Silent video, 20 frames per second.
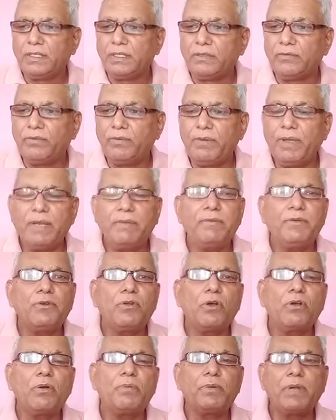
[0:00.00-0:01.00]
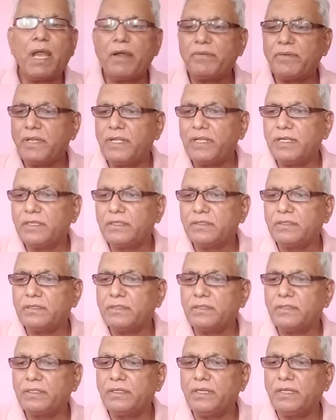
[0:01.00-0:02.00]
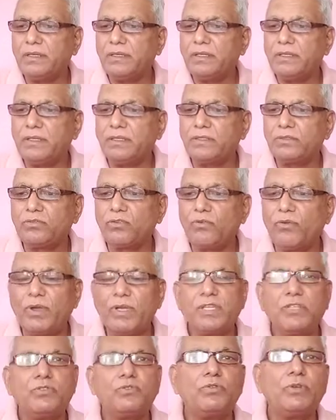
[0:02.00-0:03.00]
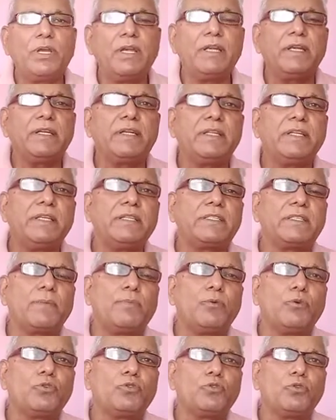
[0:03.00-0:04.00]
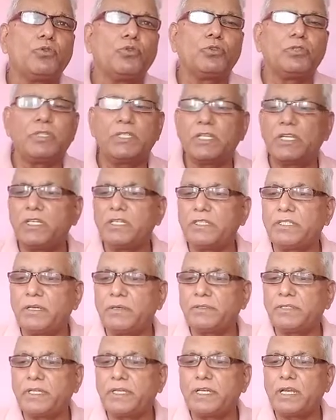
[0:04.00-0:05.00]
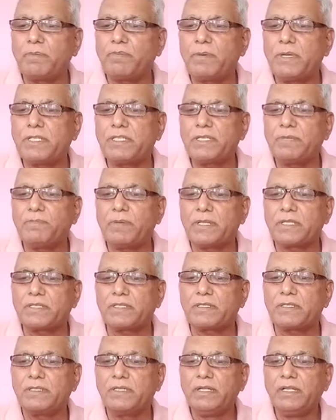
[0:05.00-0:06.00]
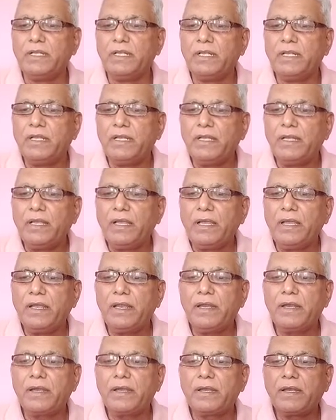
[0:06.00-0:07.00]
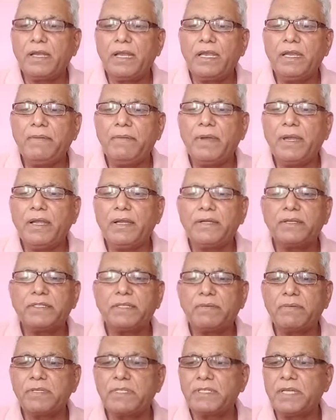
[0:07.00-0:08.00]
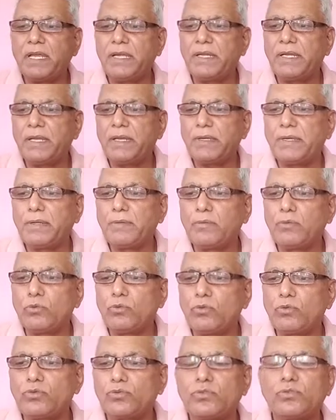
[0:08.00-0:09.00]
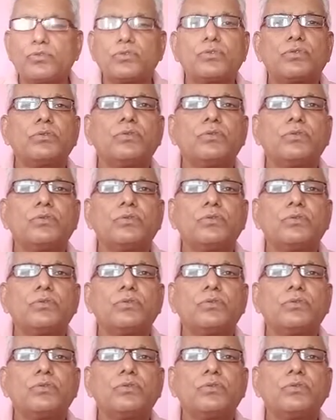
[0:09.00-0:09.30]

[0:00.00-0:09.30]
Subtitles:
When we talk of drafting, so one student is supposed to know the general principles and relevant substantive rules